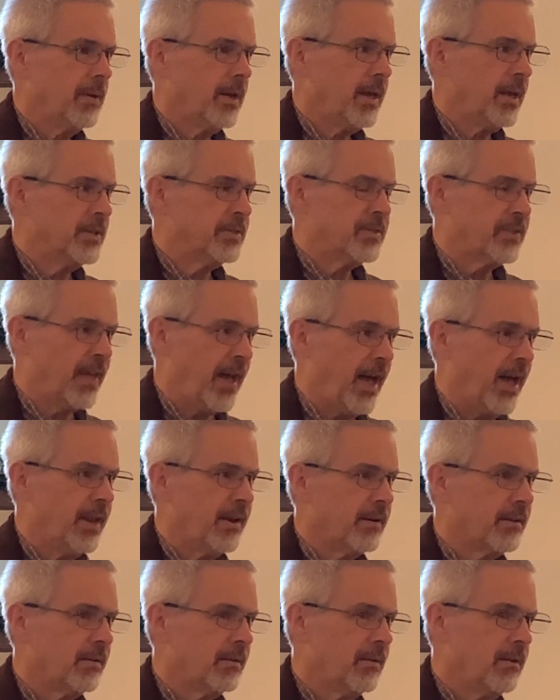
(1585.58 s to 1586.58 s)
Is
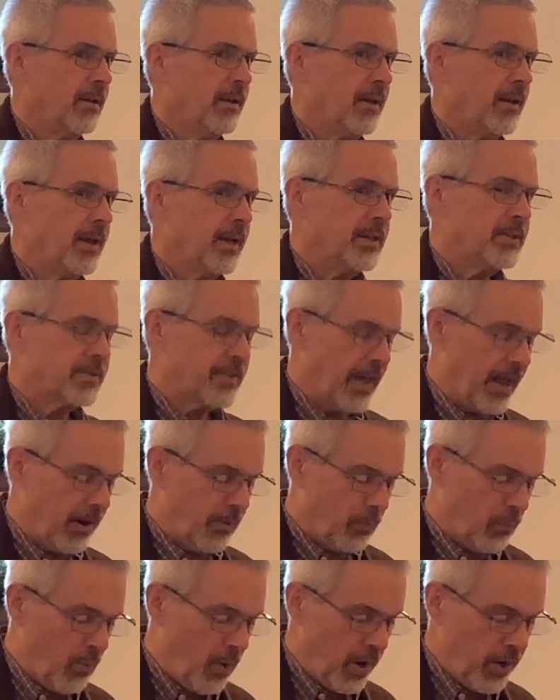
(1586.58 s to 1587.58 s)
that, is
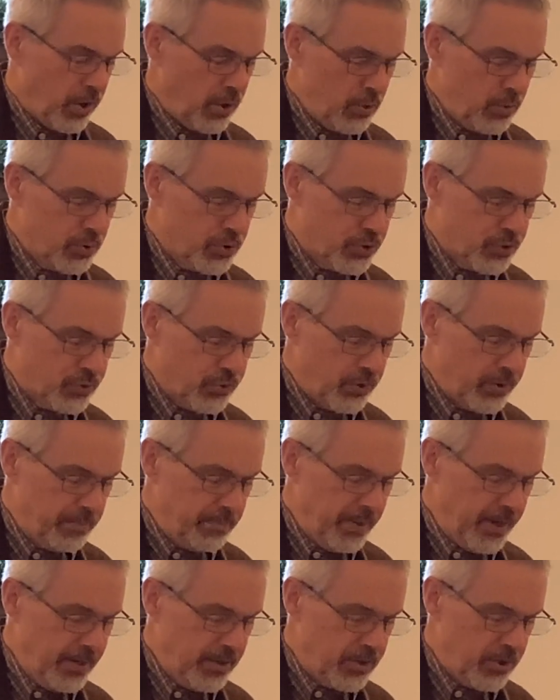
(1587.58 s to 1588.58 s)
that what you
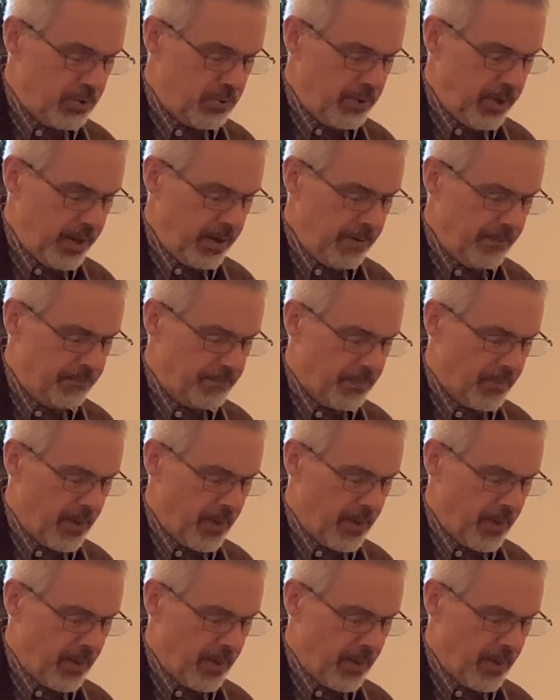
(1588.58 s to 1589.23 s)
should be doing?